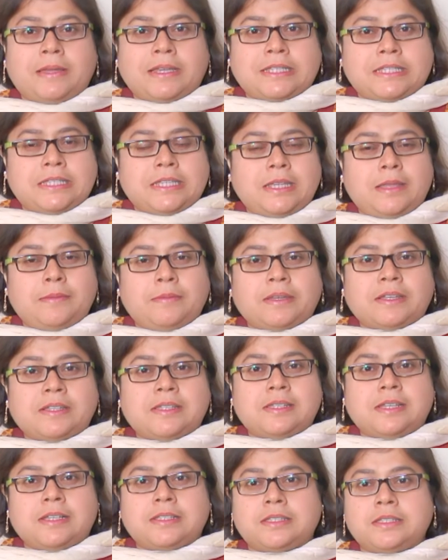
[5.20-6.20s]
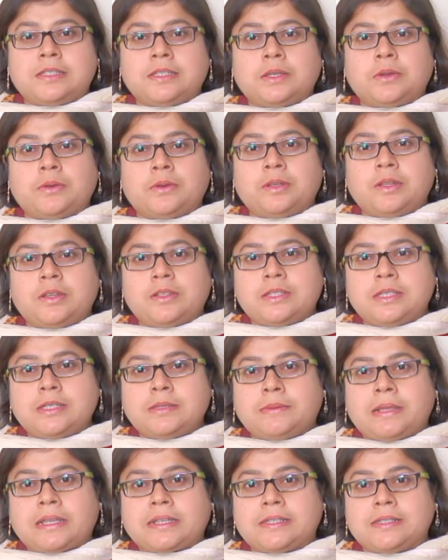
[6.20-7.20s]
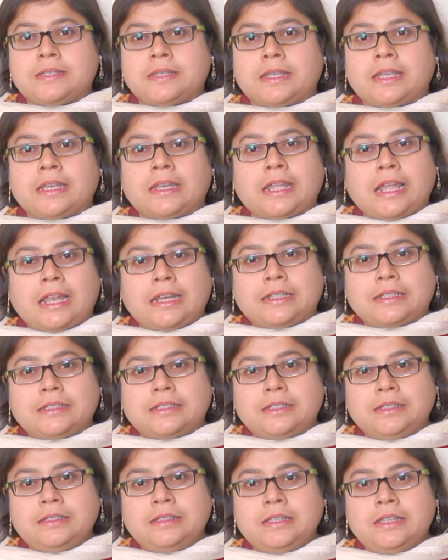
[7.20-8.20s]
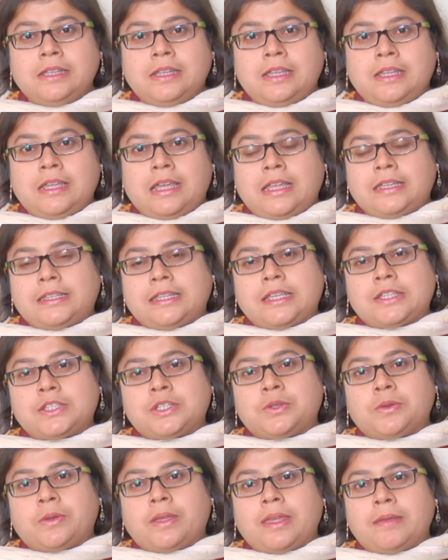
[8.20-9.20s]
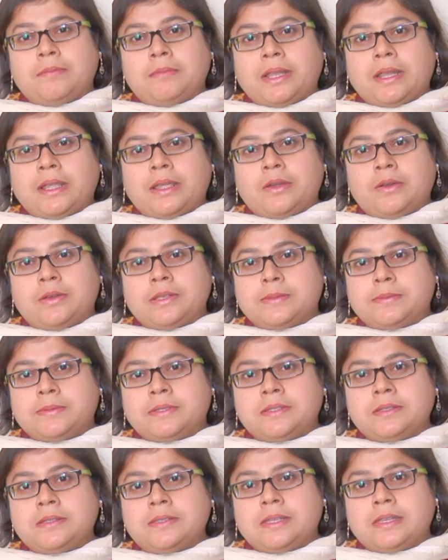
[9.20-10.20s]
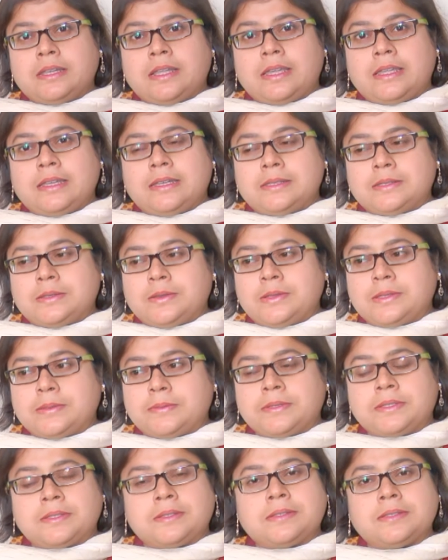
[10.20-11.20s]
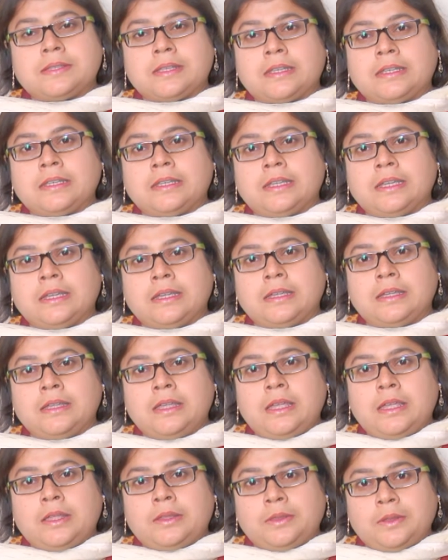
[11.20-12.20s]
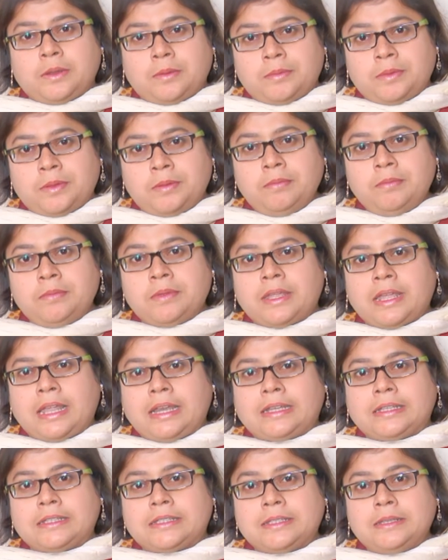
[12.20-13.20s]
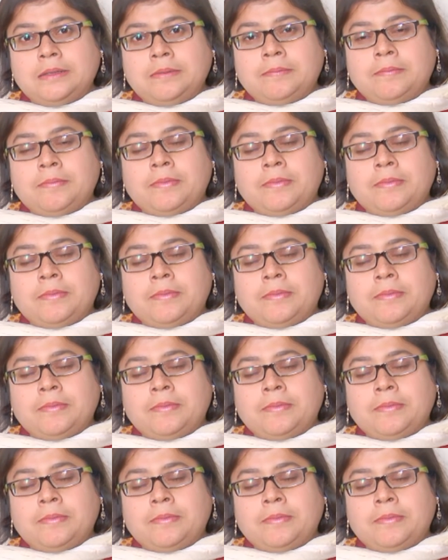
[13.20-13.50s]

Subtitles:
Bagchi. I'm a consultant neurologist practicing in Calcutta, attached to AMRI hospitals and ILS hospitals in London, Calcutta.